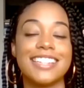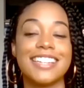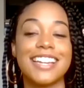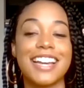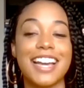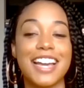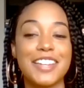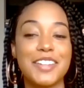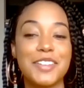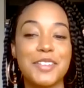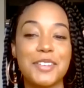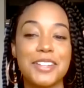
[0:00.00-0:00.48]

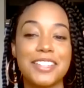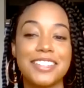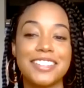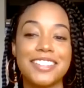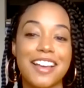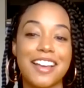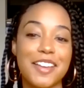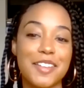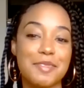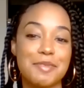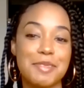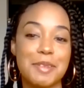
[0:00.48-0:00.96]
I know a
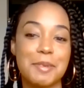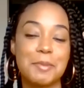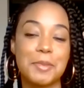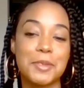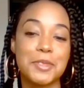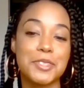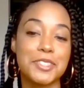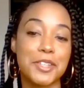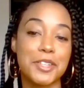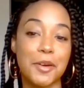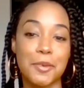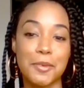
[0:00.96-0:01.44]
lot of
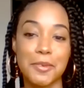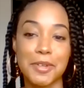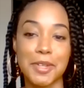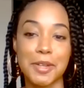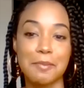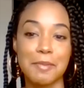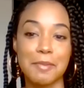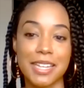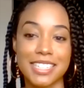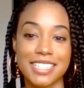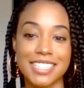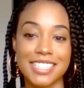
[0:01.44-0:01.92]
people don't want to
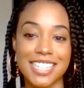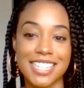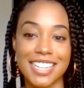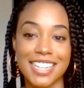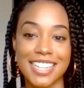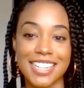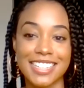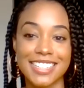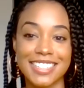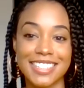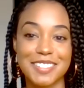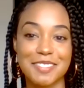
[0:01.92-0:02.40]

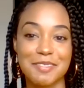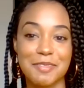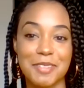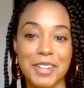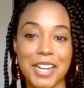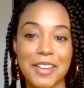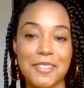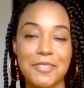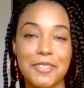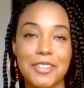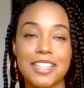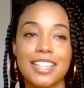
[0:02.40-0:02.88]
meditate, but
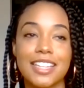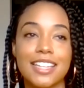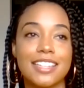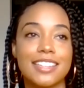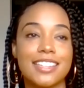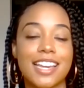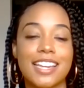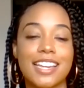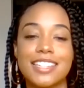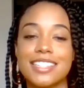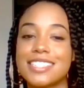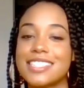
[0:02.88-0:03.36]
I feel like
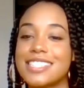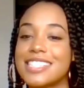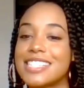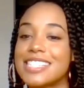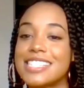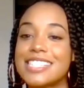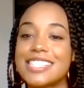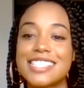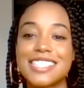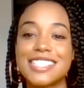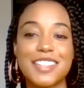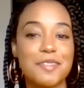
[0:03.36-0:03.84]
that is the
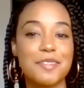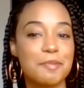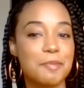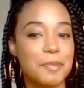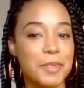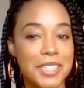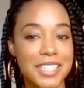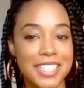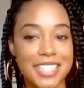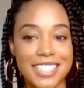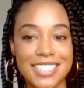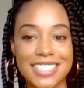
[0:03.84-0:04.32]

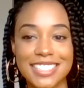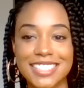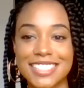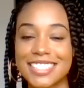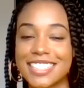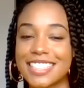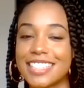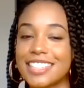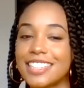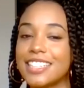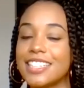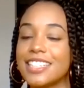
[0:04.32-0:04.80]
simplest
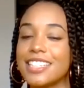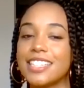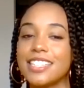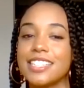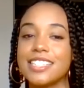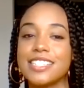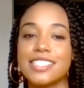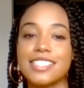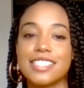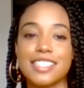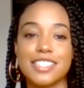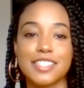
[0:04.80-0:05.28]
and the
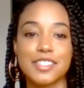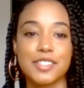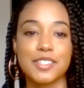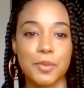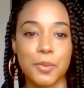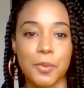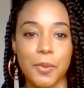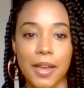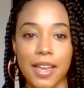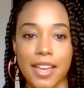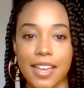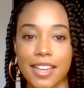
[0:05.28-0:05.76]

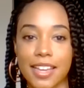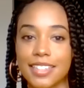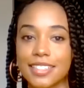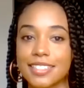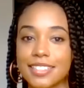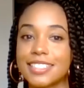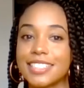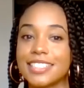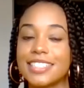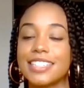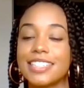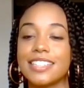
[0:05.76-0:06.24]
easiest way
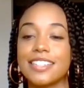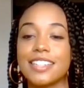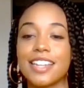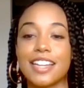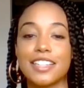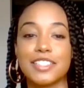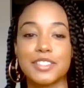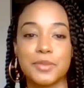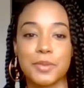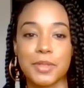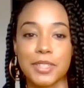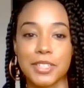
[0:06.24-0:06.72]
to
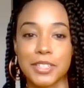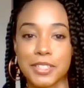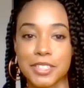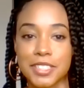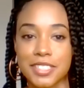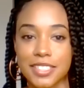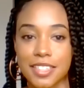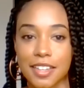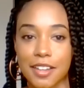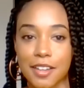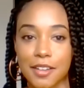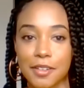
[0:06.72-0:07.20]
connect with
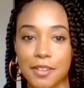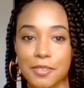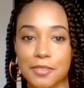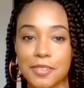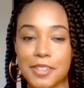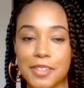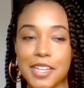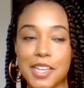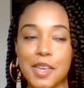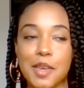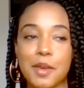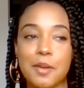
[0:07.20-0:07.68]
yourself,
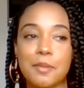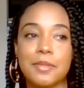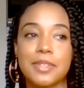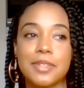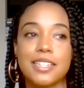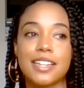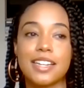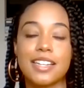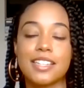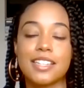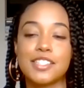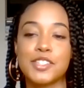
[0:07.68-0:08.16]

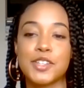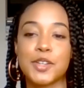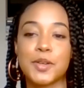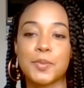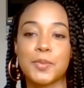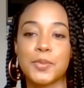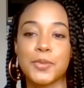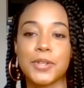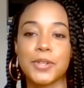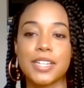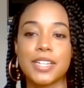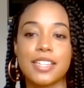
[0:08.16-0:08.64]
because you're
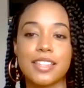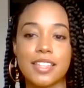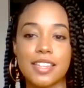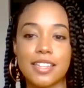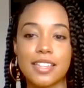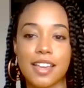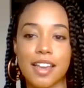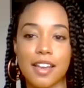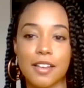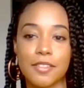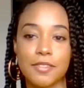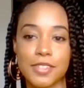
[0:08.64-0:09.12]

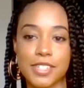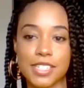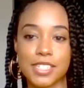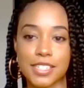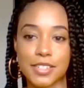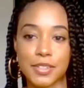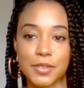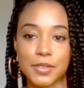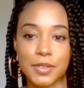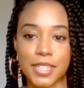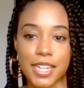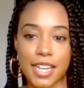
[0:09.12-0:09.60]
breathing every
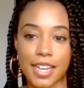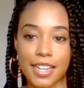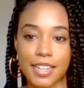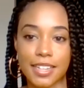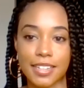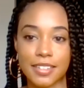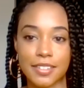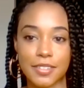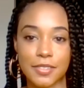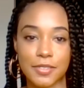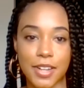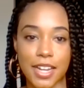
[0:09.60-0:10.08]
single
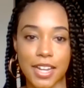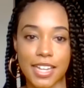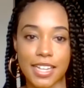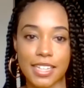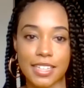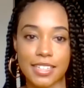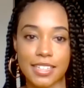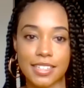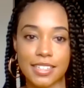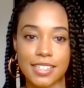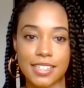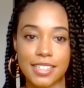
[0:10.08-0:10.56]
day,
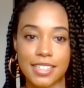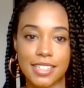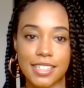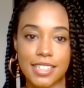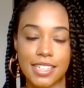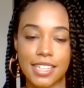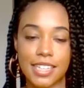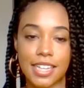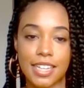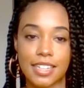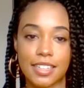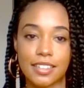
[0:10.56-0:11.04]
right?
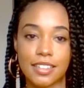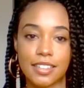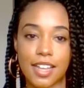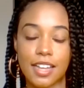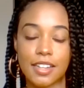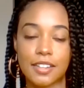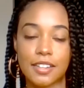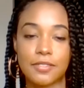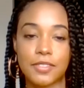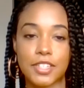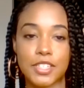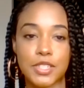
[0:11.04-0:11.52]
And a
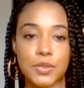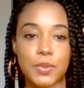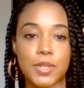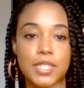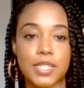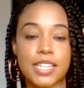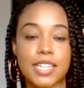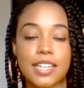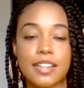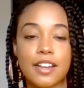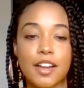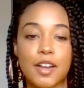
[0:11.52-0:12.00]
lot of us, we
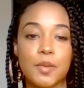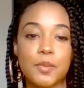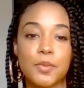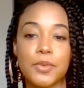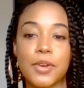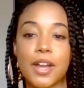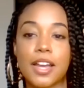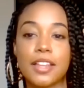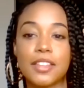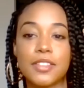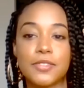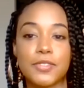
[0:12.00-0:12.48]
take our
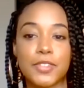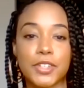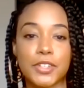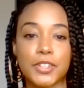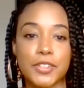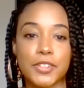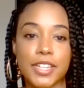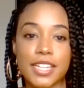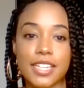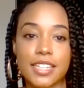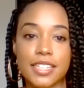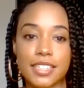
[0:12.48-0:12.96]
breath for
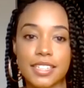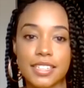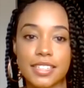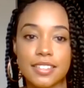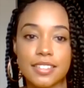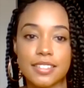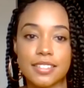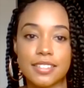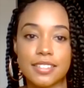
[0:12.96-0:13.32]
granted.